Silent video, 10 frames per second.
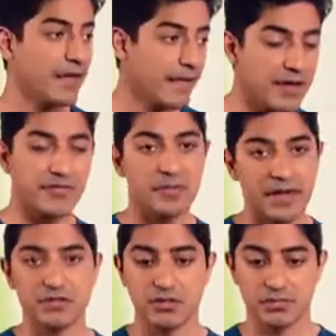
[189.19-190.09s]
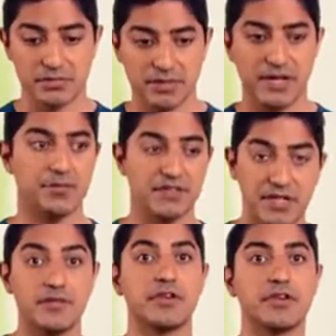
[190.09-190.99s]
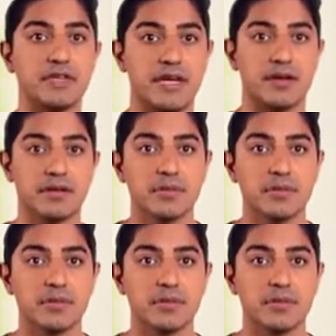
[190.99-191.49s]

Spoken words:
They have to make sure the team's giving good care to the